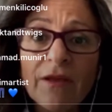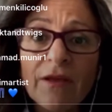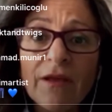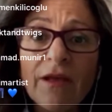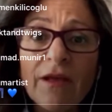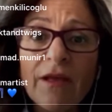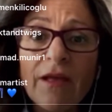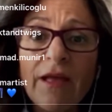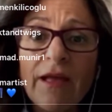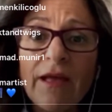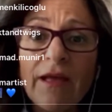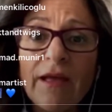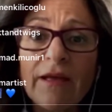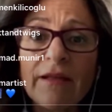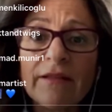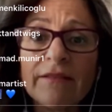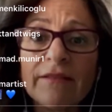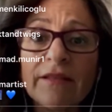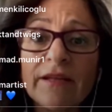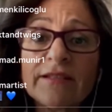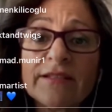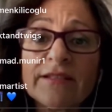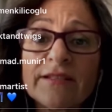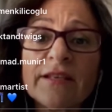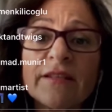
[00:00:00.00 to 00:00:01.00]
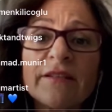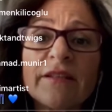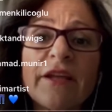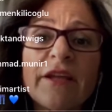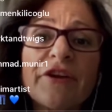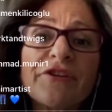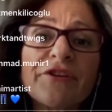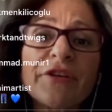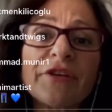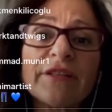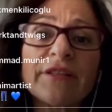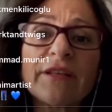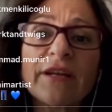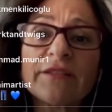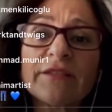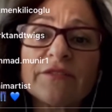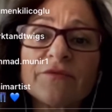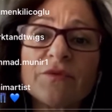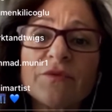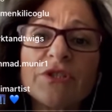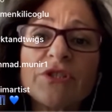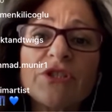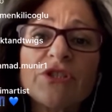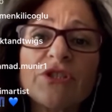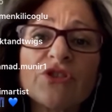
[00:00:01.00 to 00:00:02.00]
and that's an area that we
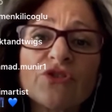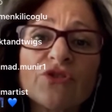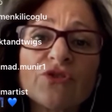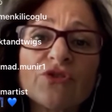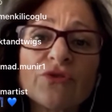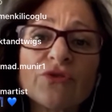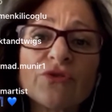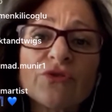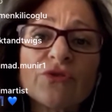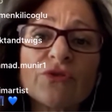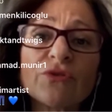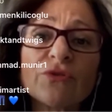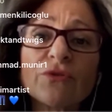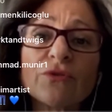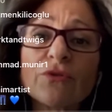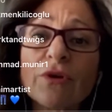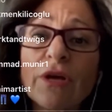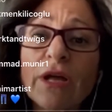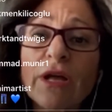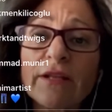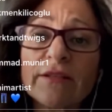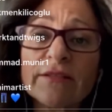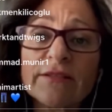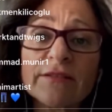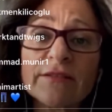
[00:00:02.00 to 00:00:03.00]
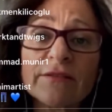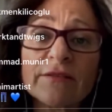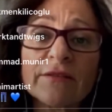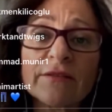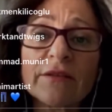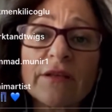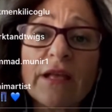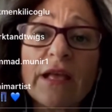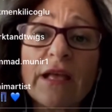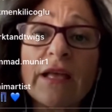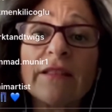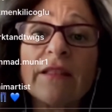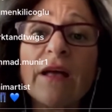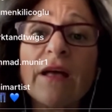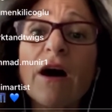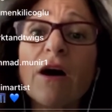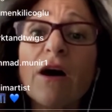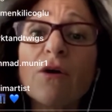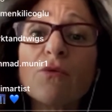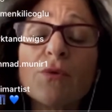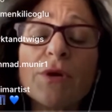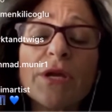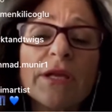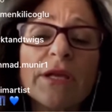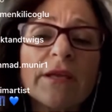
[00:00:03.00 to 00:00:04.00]
need to look at, and how we
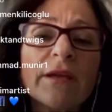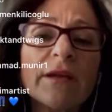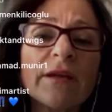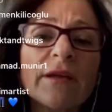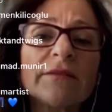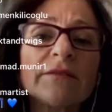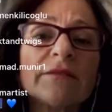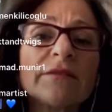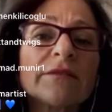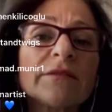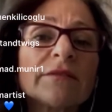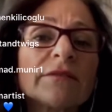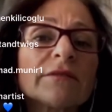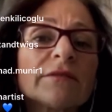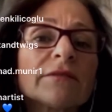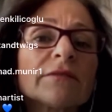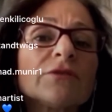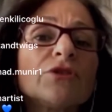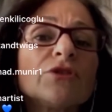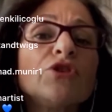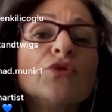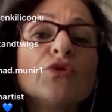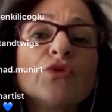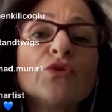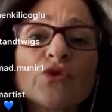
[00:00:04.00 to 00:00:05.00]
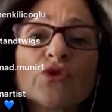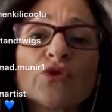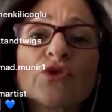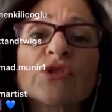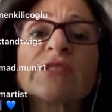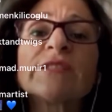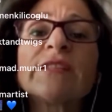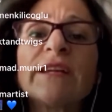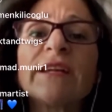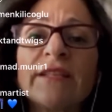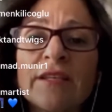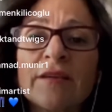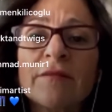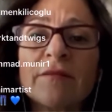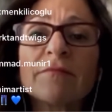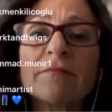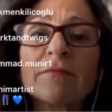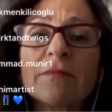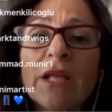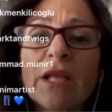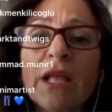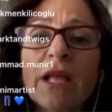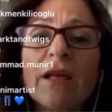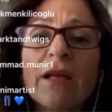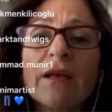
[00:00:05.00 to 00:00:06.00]
can use denim
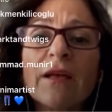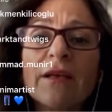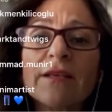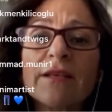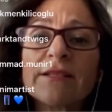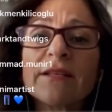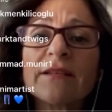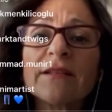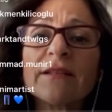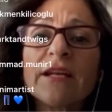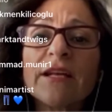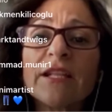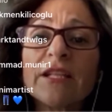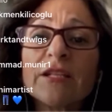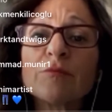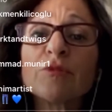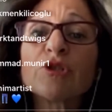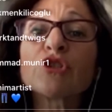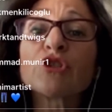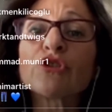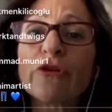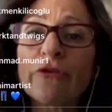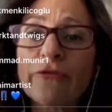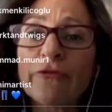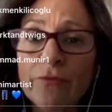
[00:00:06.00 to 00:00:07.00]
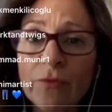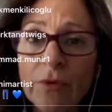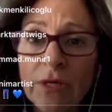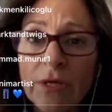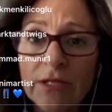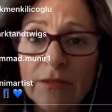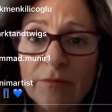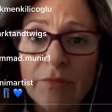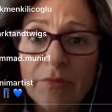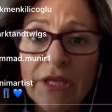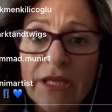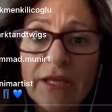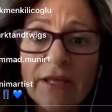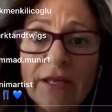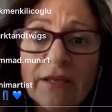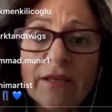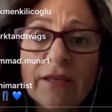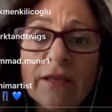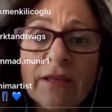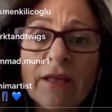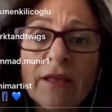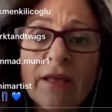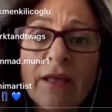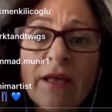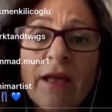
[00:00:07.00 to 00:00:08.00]
as an element of well-being,
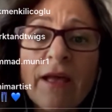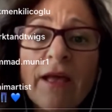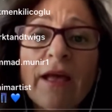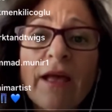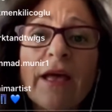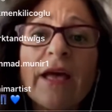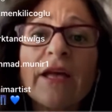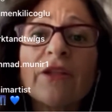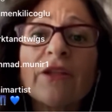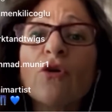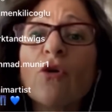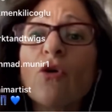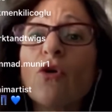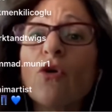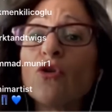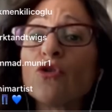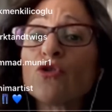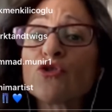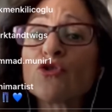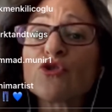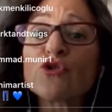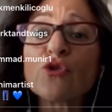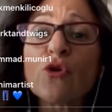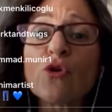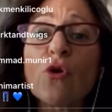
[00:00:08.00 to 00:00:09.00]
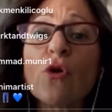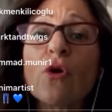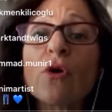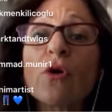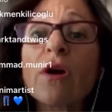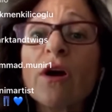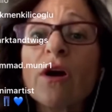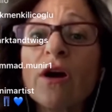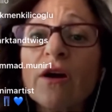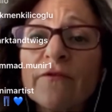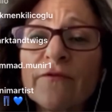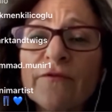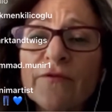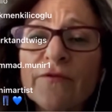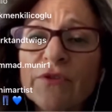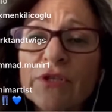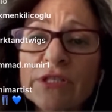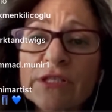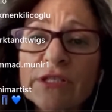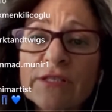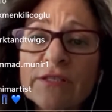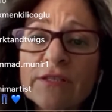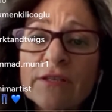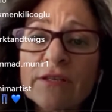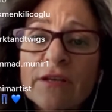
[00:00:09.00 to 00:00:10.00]
and also comfort.
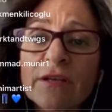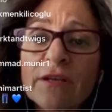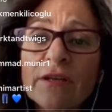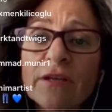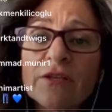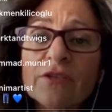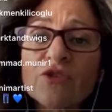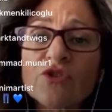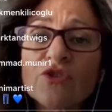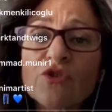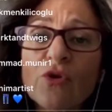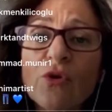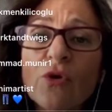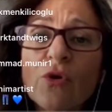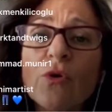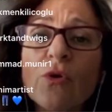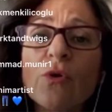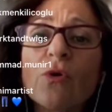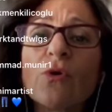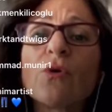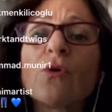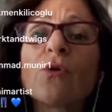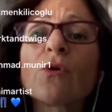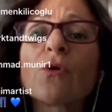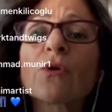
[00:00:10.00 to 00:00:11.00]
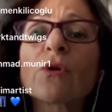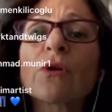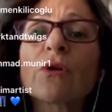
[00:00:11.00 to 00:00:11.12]
So,